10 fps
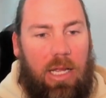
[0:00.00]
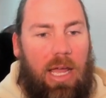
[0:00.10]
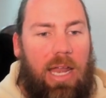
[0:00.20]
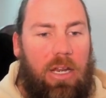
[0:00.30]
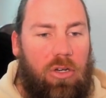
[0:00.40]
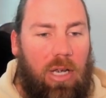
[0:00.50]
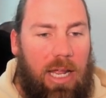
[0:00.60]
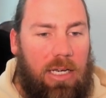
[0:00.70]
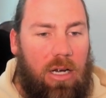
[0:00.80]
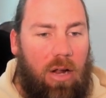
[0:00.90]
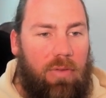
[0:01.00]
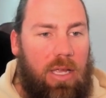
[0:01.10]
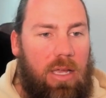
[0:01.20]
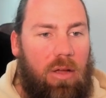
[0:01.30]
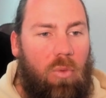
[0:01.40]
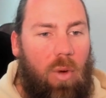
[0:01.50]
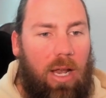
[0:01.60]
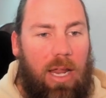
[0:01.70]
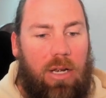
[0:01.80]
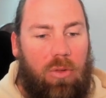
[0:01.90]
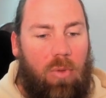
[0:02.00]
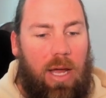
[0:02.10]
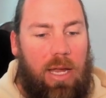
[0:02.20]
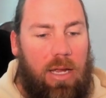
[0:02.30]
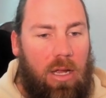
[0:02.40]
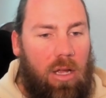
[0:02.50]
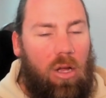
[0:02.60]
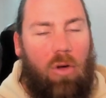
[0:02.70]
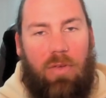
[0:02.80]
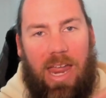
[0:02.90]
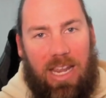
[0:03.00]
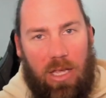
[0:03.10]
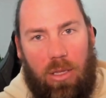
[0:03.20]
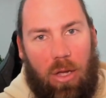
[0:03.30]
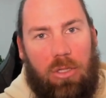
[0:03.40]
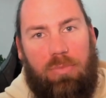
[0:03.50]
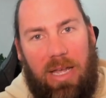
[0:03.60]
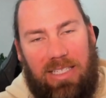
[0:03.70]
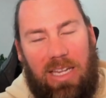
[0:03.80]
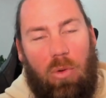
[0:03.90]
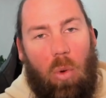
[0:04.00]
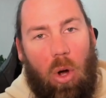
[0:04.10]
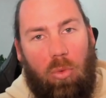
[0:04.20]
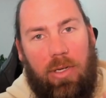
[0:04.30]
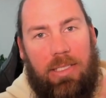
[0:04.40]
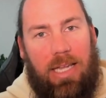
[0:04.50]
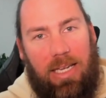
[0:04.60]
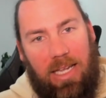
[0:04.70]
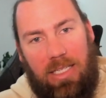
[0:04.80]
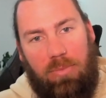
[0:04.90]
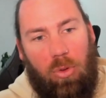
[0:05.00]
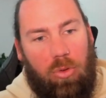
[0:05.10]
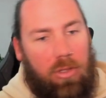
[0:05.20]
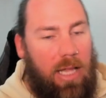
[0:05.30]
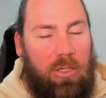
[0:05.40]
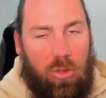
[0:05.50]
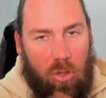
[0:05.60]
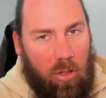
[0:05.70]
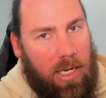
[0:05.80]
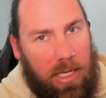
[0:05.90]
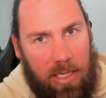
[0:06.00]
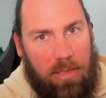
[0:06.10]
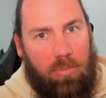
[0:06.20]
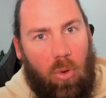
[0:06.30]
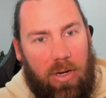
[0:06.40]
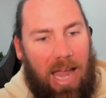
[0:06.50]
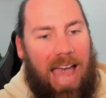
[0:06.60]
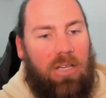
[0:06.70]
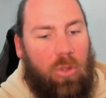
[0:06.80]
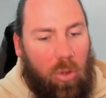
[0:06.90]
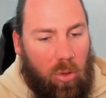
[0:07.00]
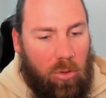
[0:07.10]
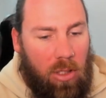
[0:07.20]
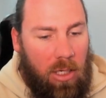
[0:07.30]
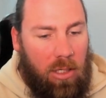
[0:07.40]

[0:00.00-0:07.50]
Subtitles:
and then you land it over here well out of the way of any of those pesky whirlwinds that get spawned. They do not hit this point at all.